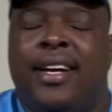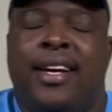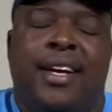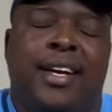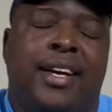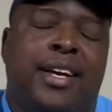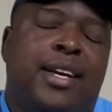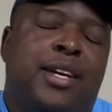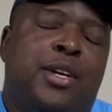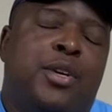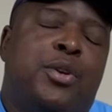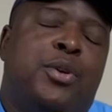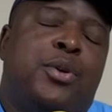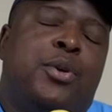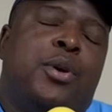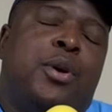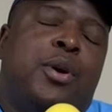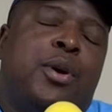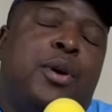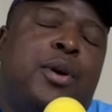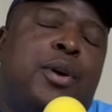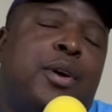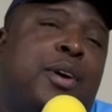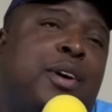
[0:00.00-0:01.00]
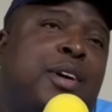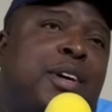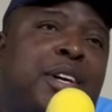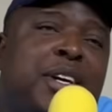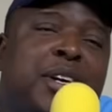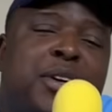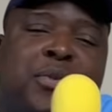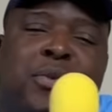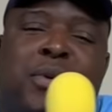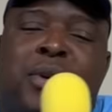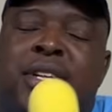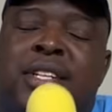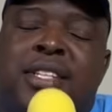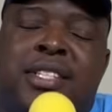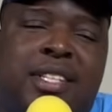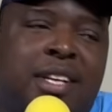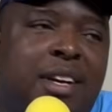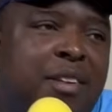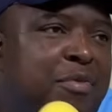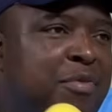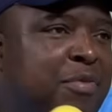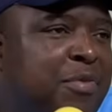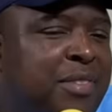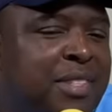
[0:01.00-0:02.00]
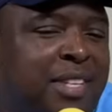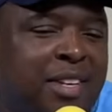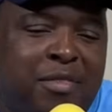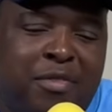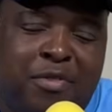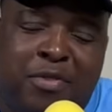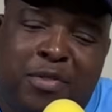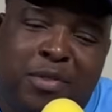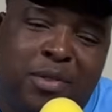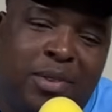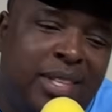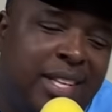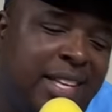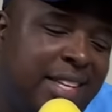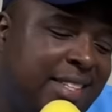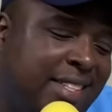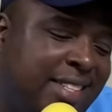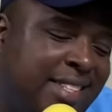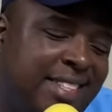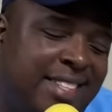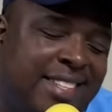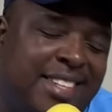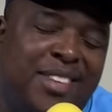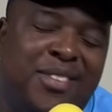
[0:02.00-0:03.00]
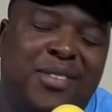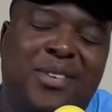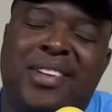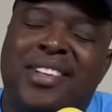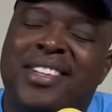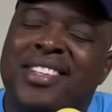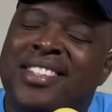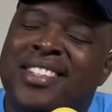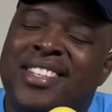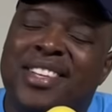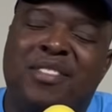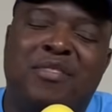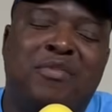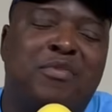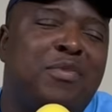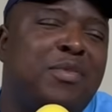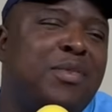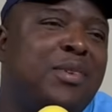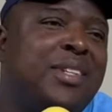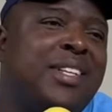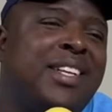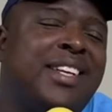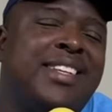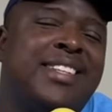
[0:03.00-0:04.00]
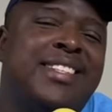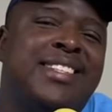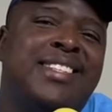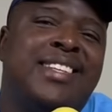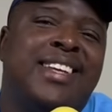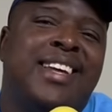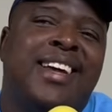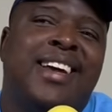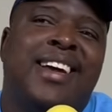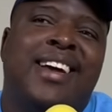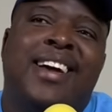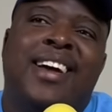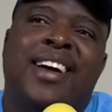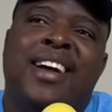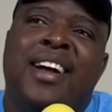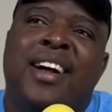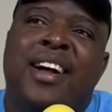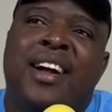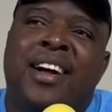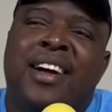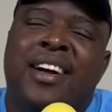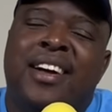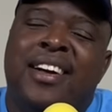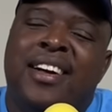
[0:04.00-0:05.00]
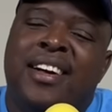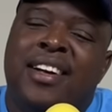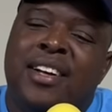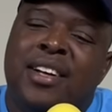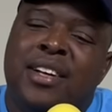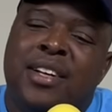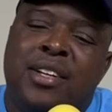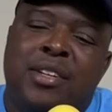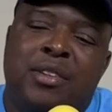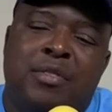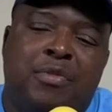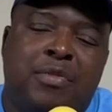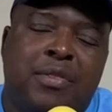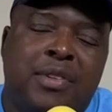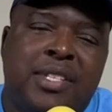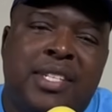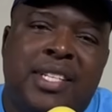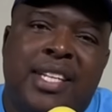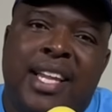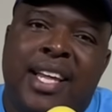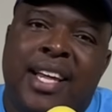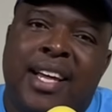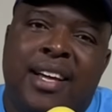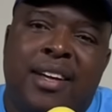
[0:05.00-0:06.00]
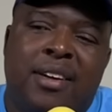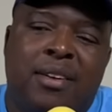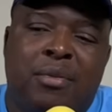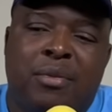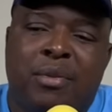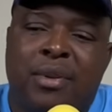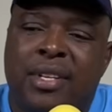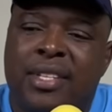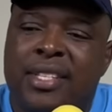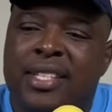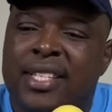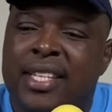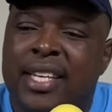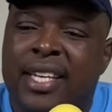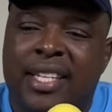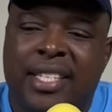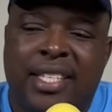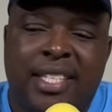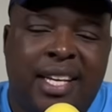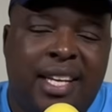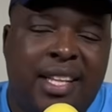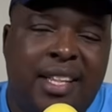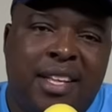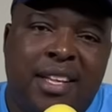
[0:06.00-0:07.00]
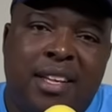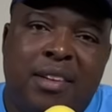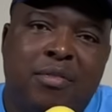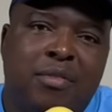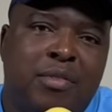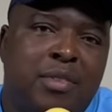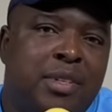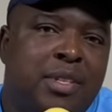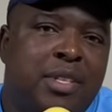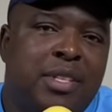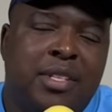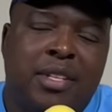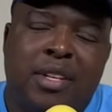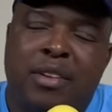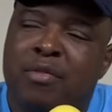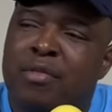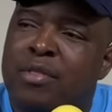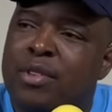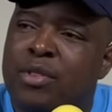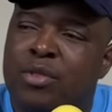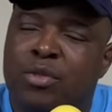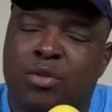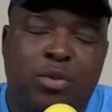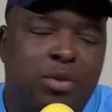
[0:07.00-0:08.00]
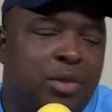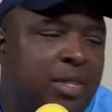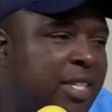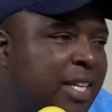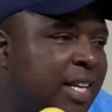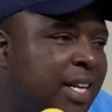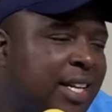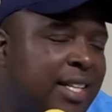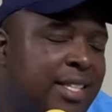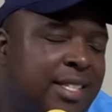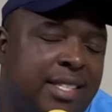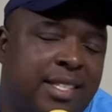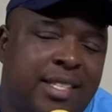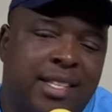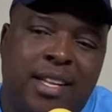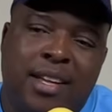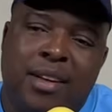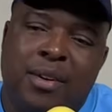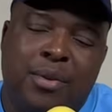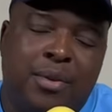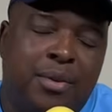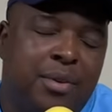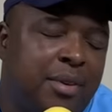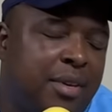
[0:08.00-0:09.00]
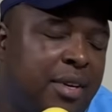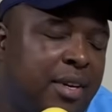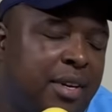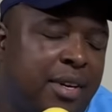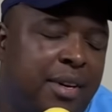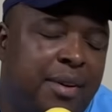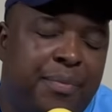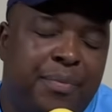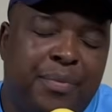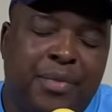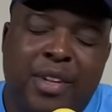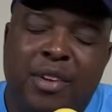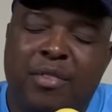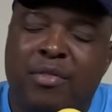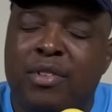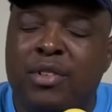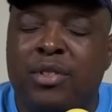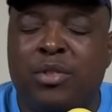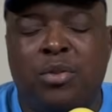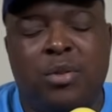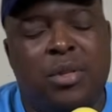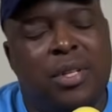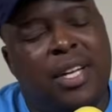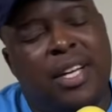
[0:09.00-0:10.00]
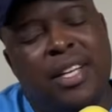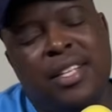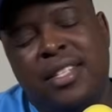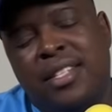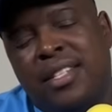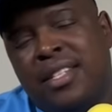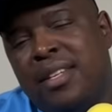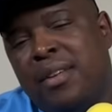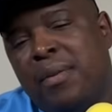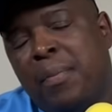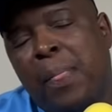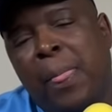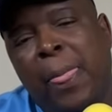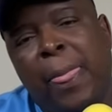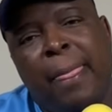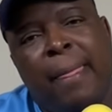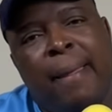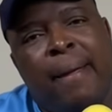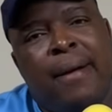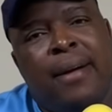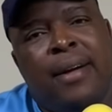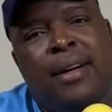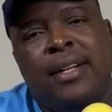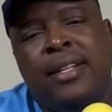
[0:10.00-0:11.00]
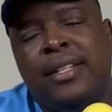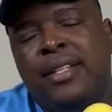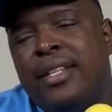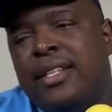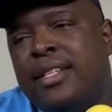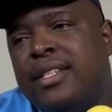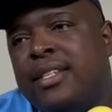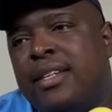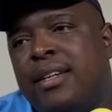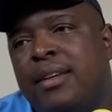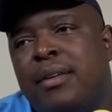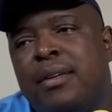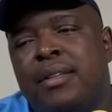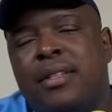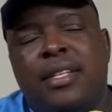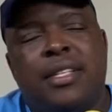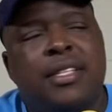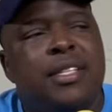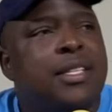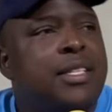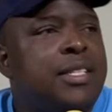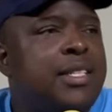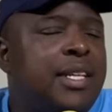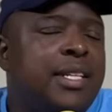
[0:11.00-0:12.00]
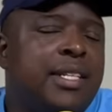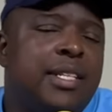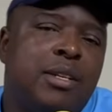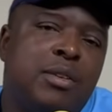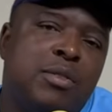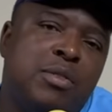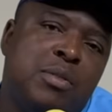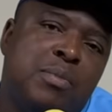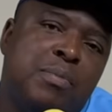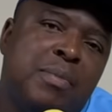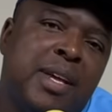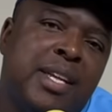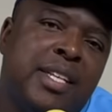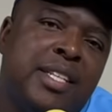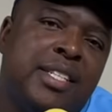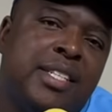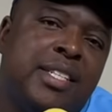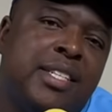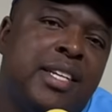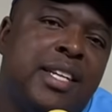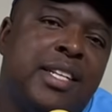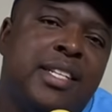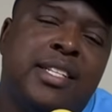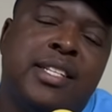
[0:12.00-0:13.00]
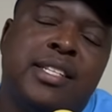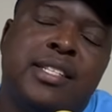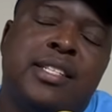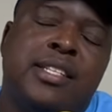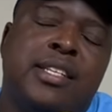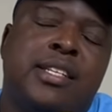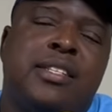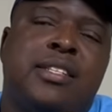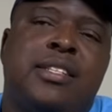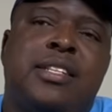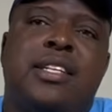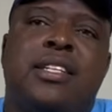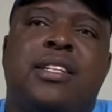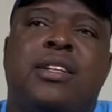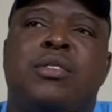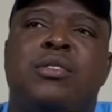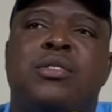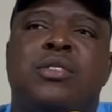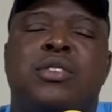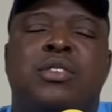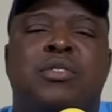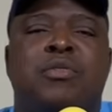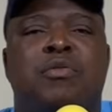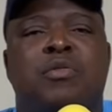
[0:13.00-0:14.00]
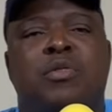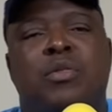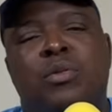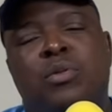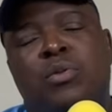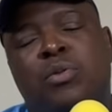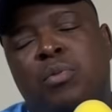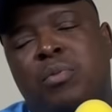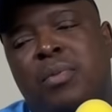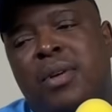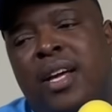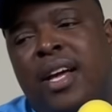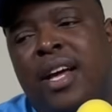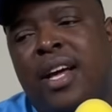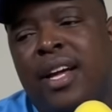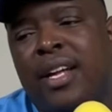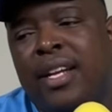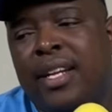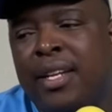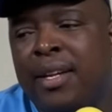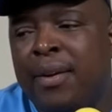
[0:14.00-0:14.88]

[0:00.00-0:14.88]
Sure, what a tough few days. What a tough few days. Feels like we are seeing each other every 2 seconds now. Every 2 days, there's a Sundowns match and there's a Sundowns review to be had.